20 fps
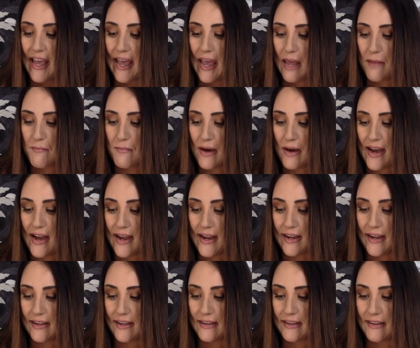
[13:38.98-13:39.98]
and
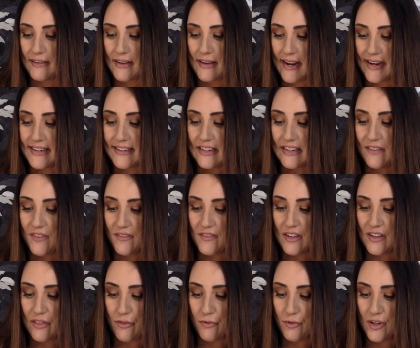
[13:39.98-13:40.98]
by
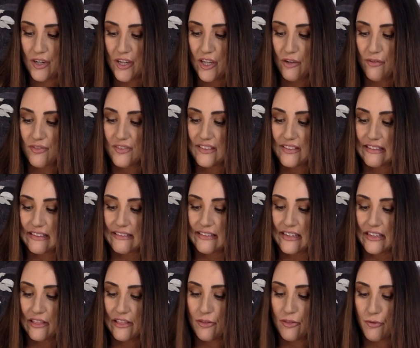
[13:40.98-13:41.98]
1953, you have
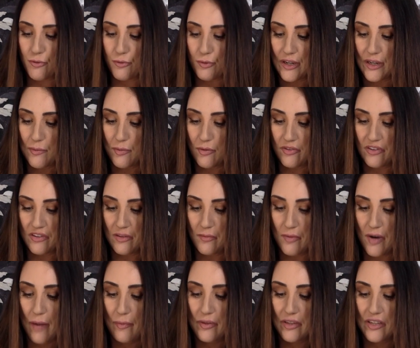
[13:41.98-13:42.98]
63% of the
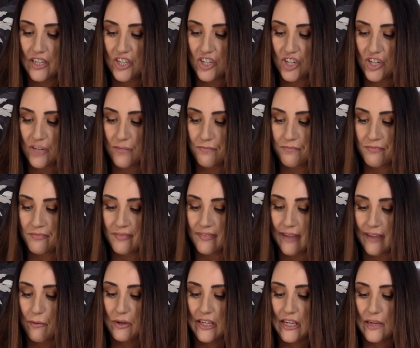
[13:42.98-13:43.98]
population.
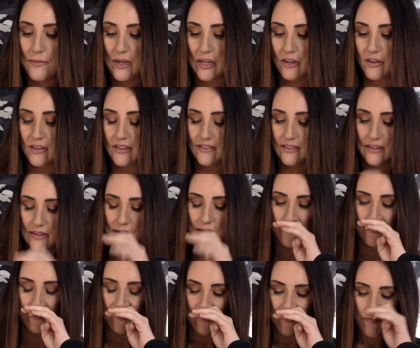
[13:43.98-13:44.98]
That would keep increasing.
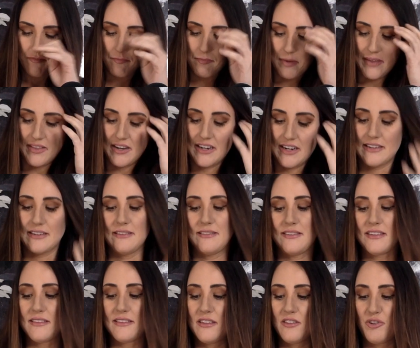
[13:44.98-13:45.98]
By the
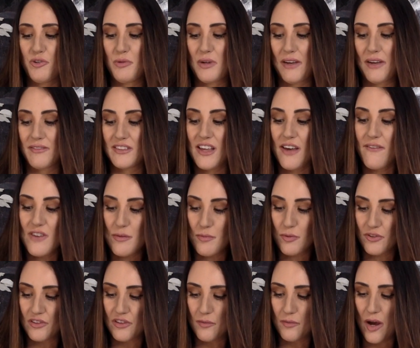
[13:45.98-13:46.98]
1960s, you would have 70%
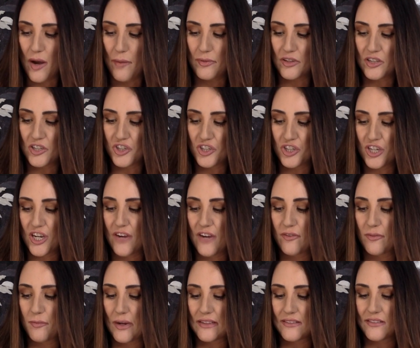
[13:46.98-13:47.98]
of the population
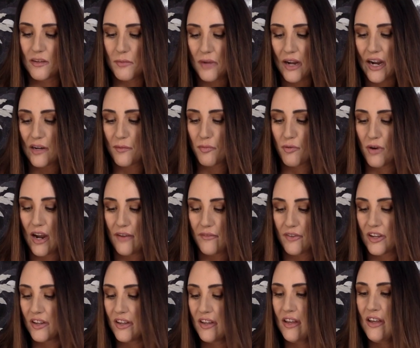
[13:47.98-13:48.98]
covered by some kind of
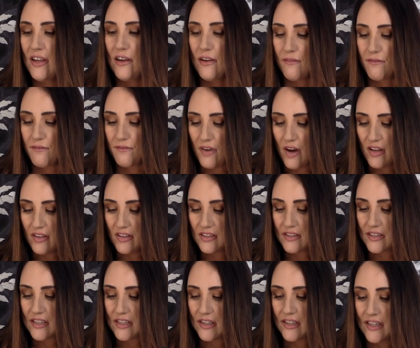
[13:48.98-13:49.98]
private,
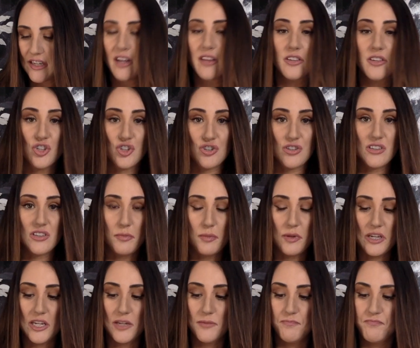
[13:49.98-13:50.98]
voluntary health insurance
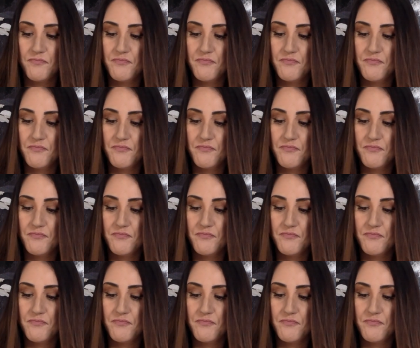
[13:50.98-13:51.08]
plan.